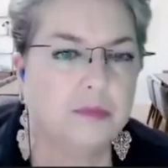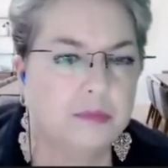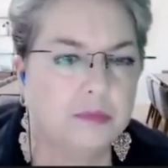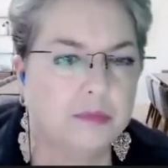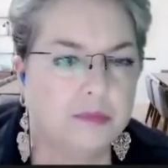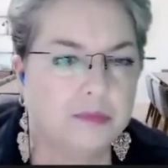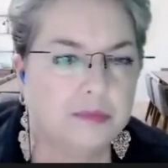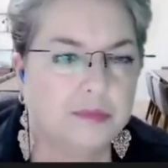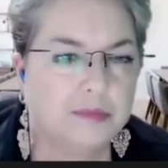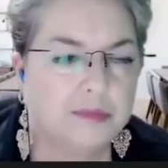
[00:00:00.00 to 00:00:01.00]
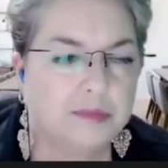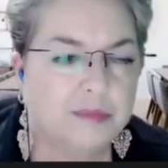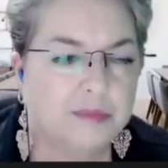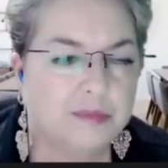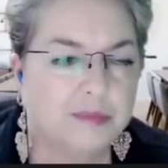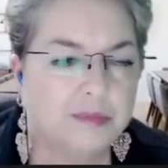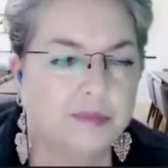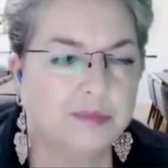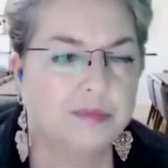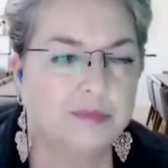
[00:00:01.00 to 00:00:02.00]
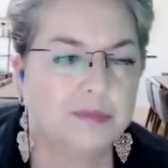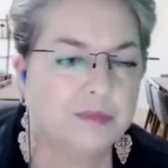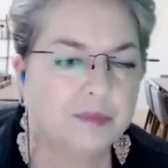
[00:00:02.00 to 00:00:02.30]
This person isn't speaking.